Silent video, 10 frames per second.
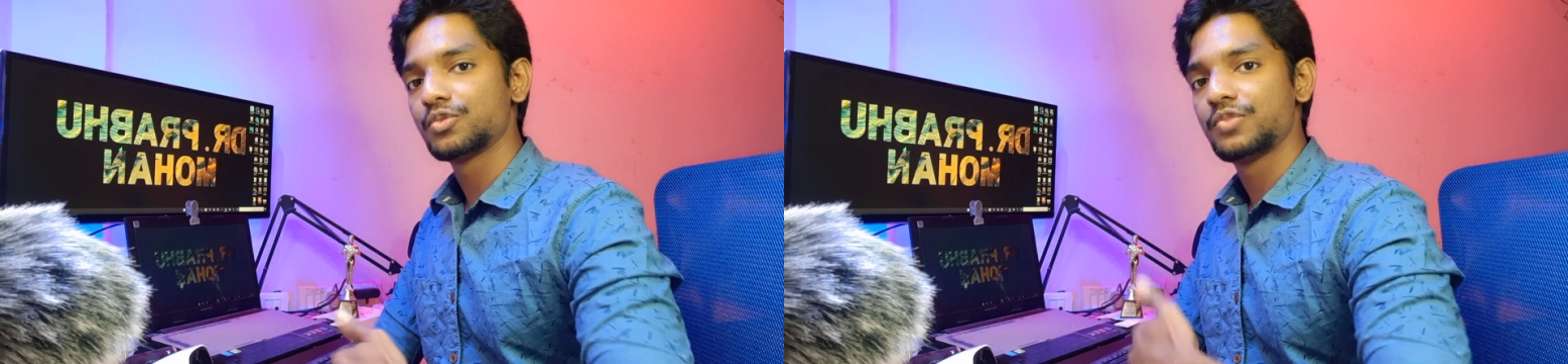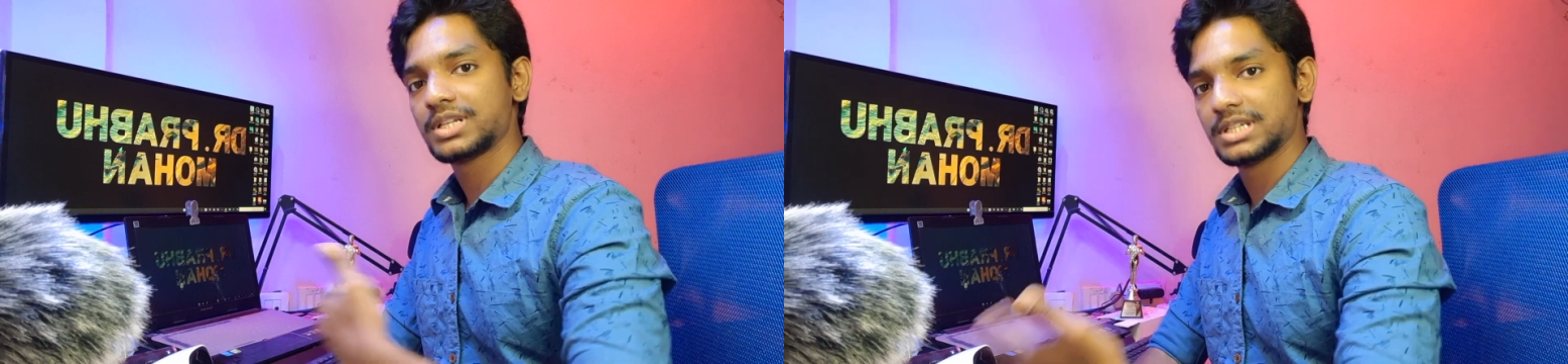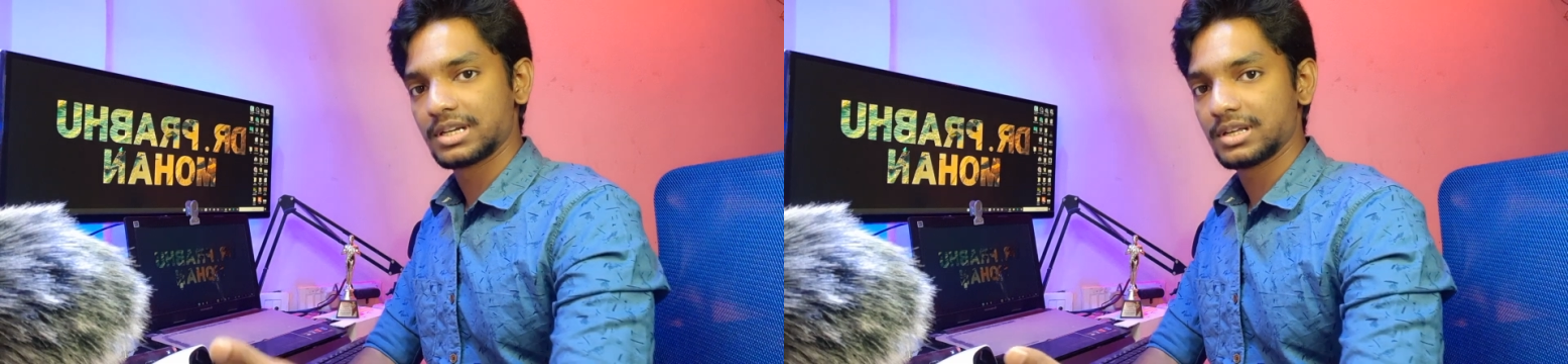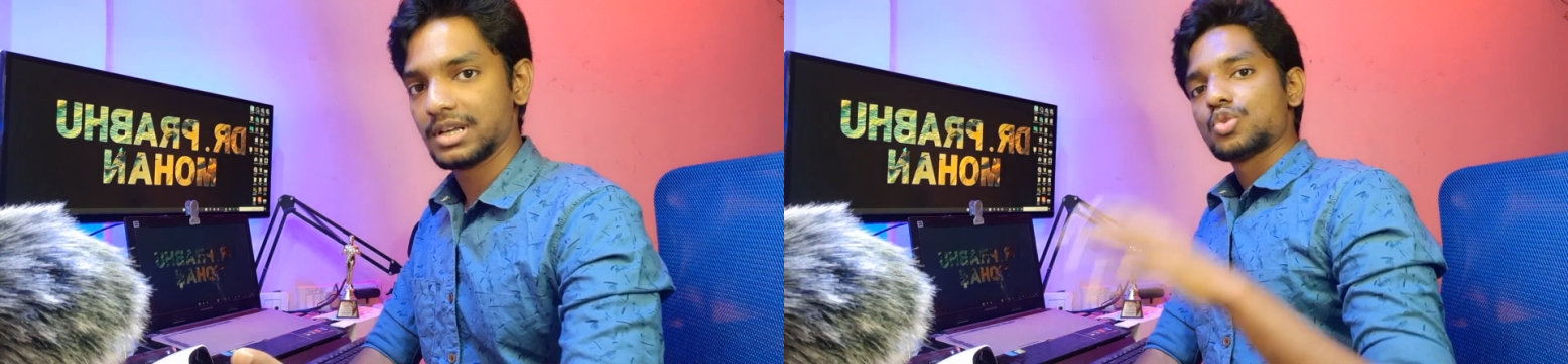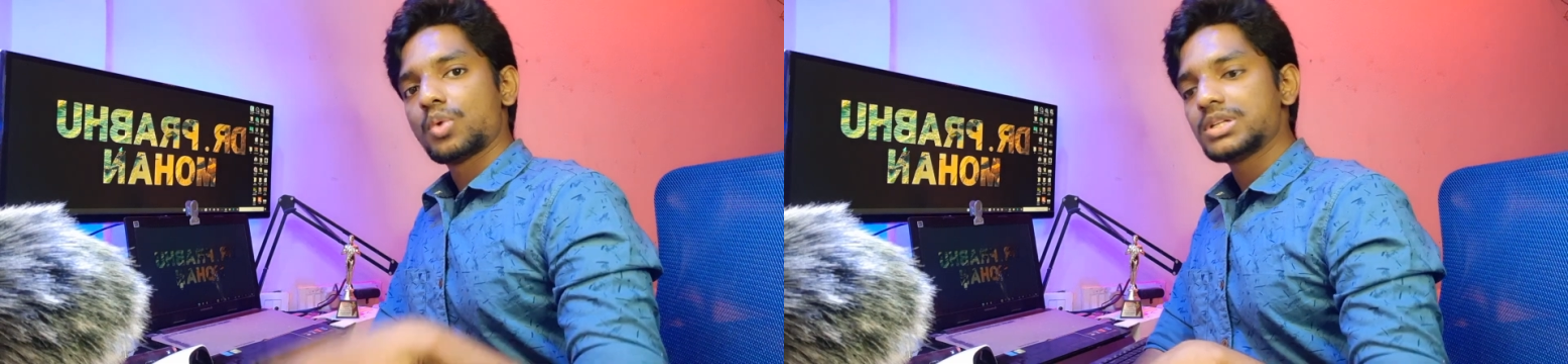fix it.
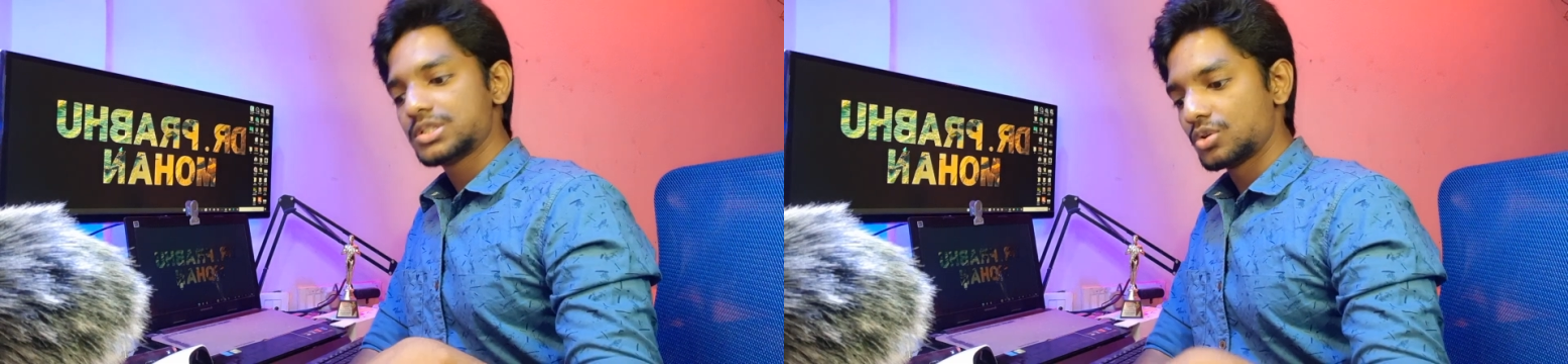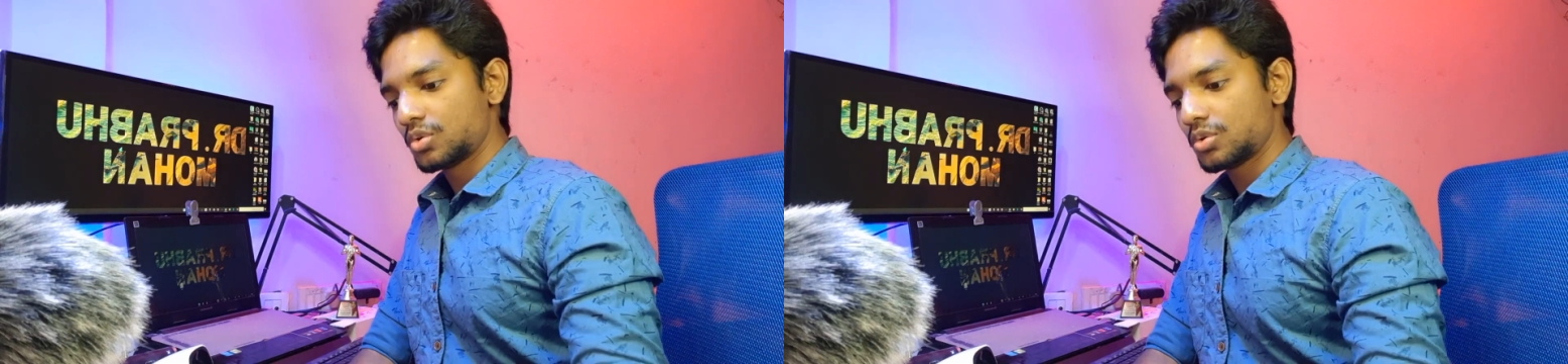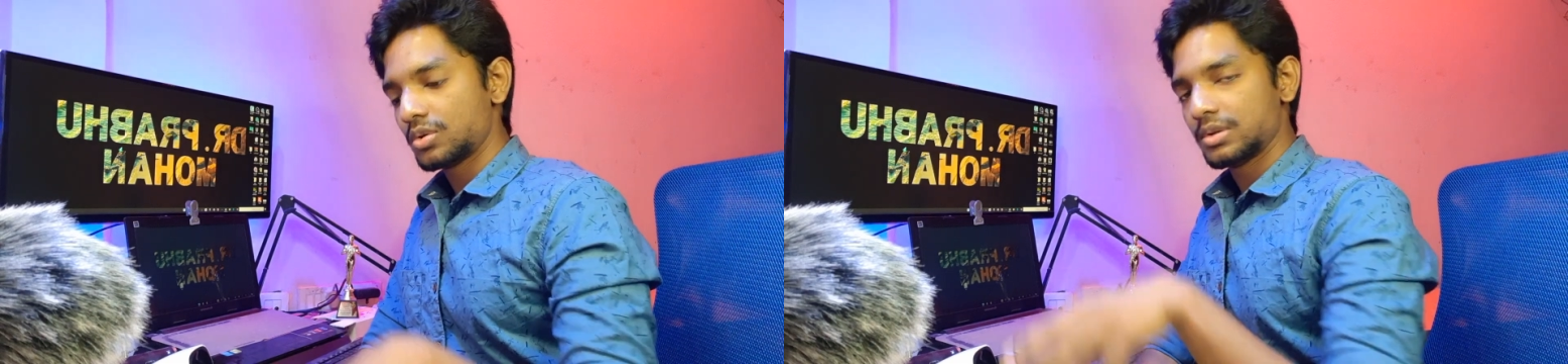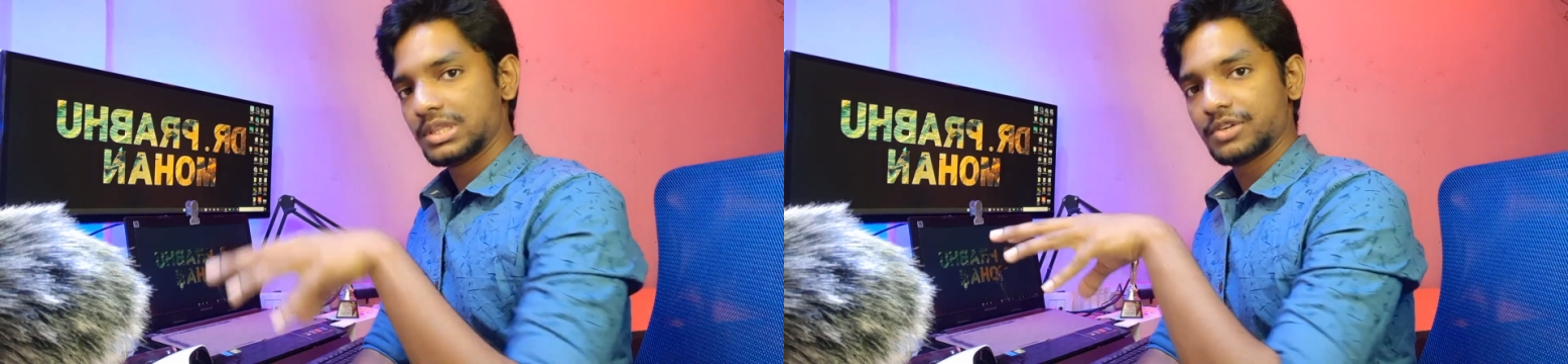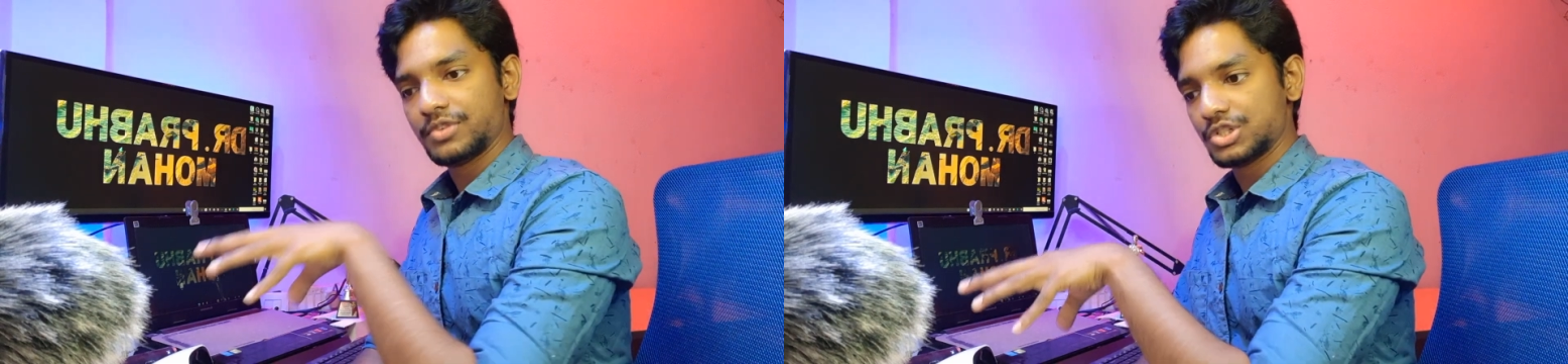So once you know
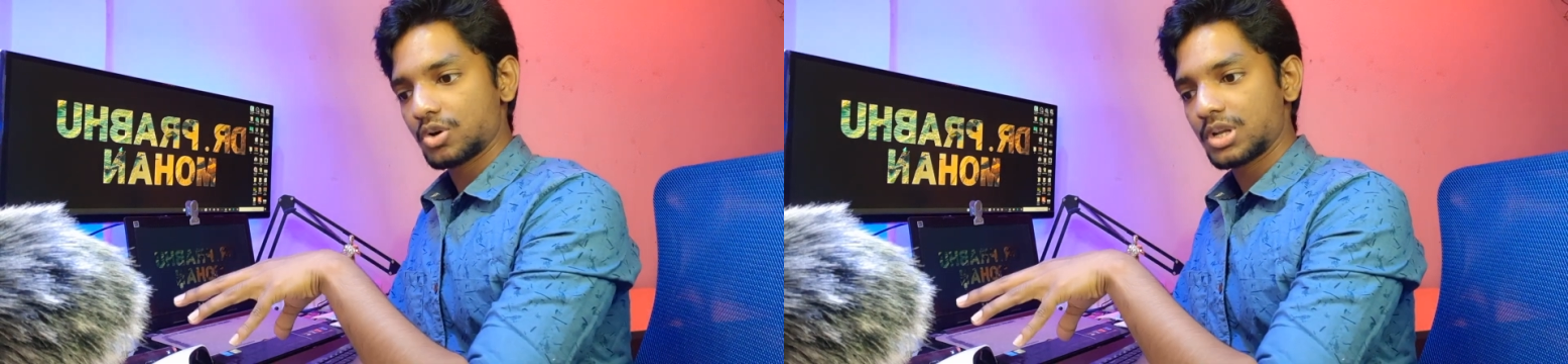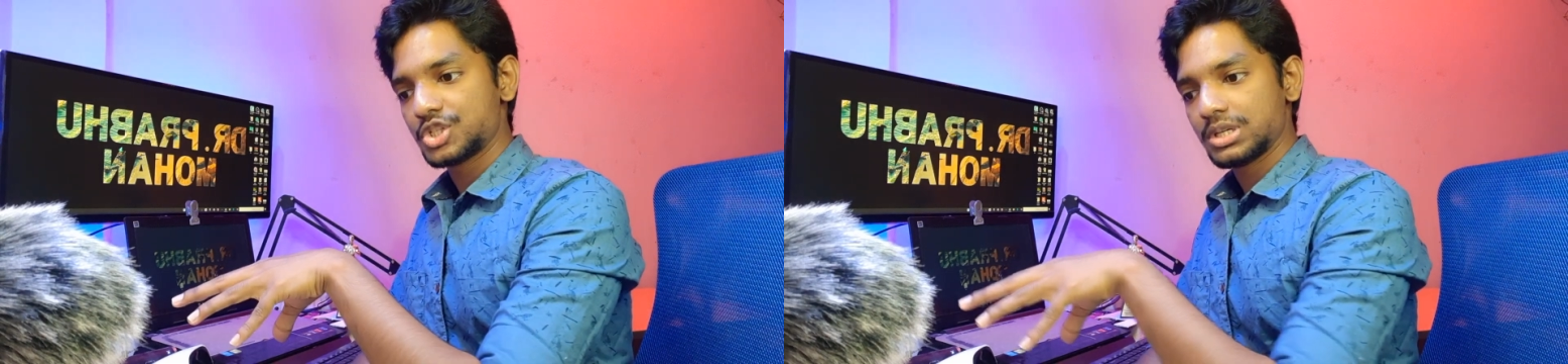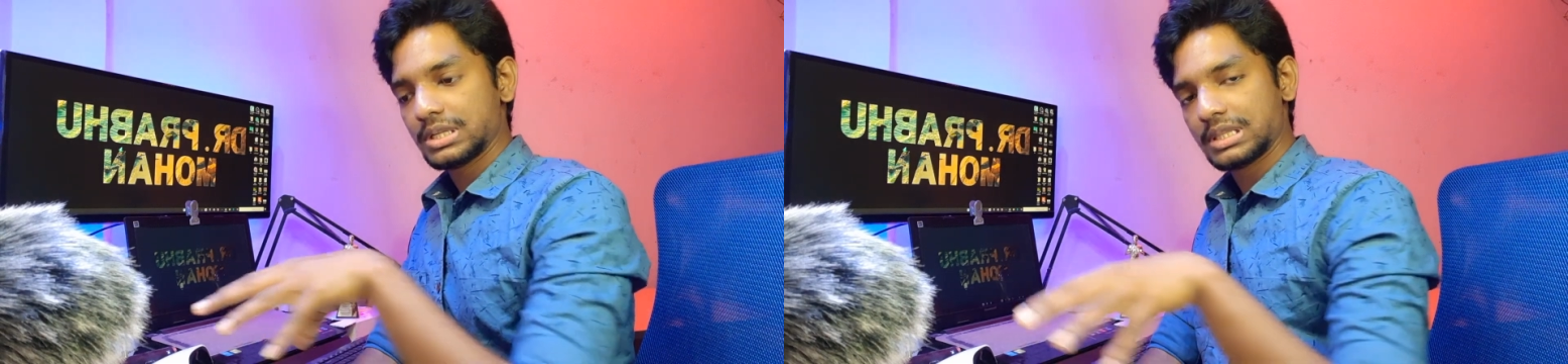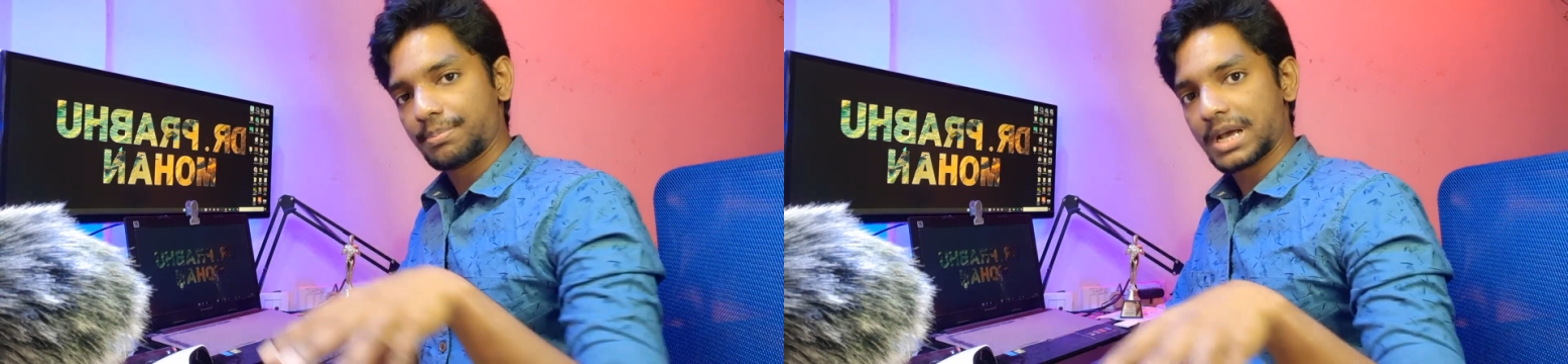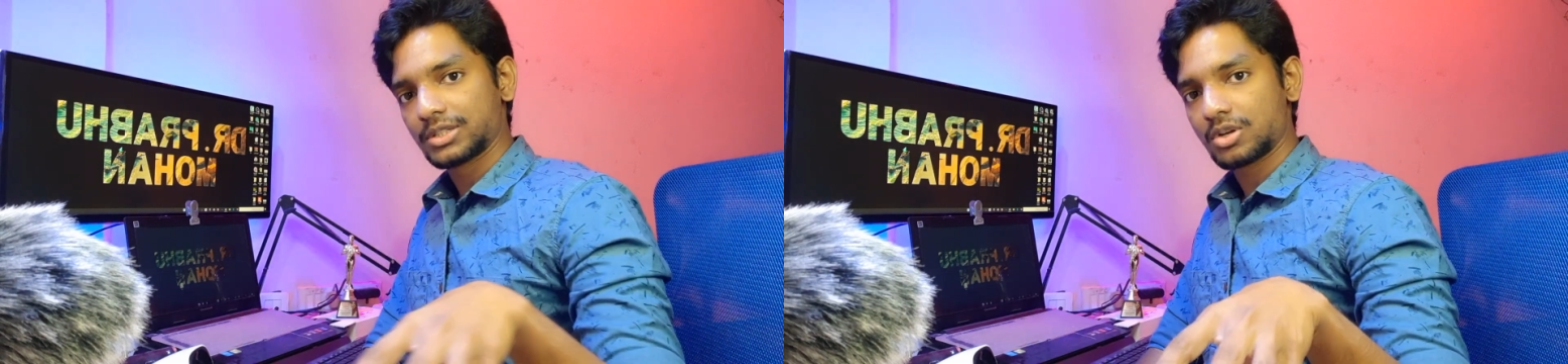the physiology, the
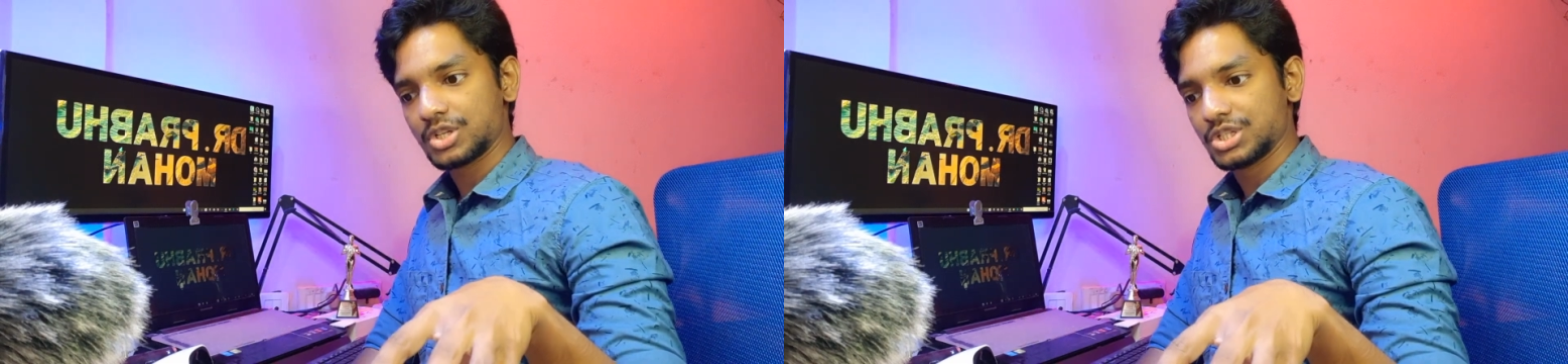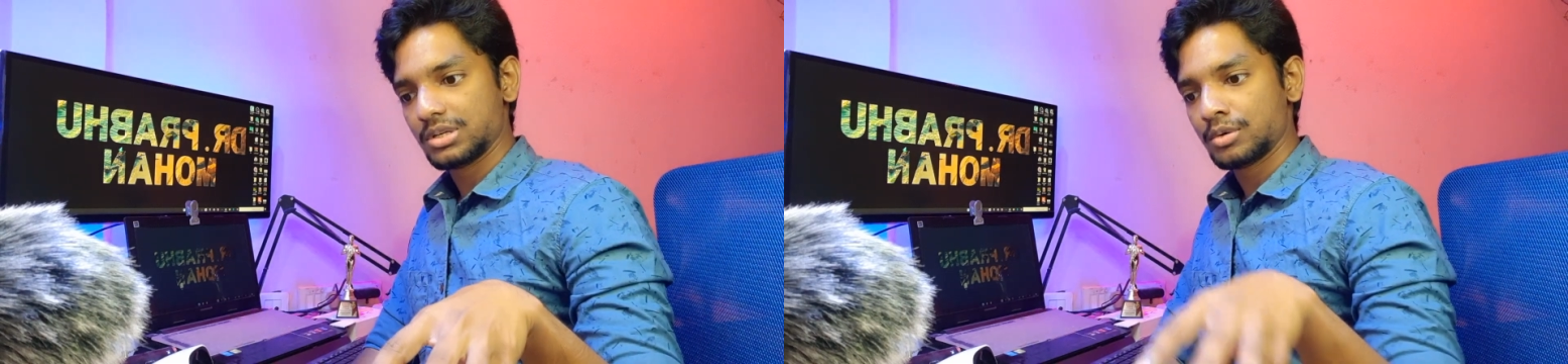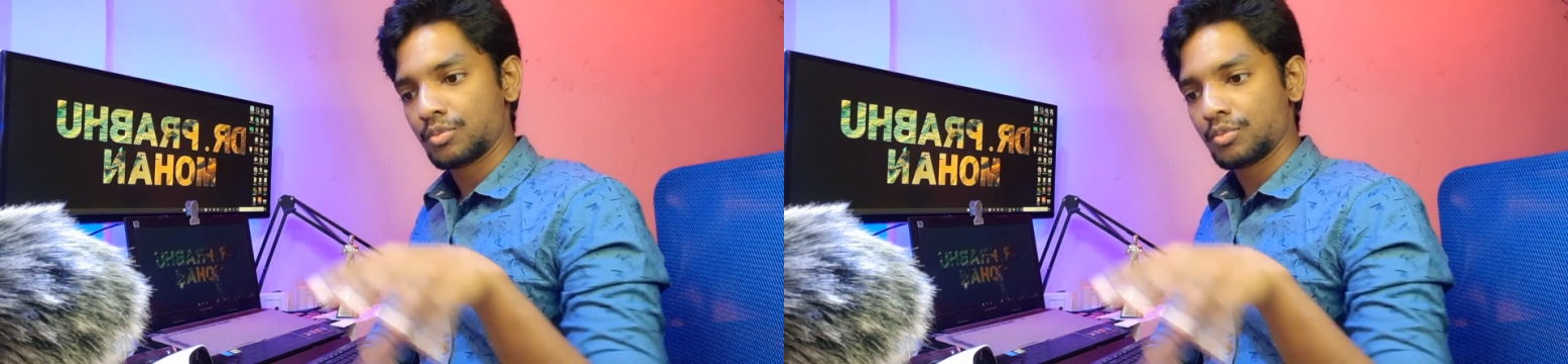pathology,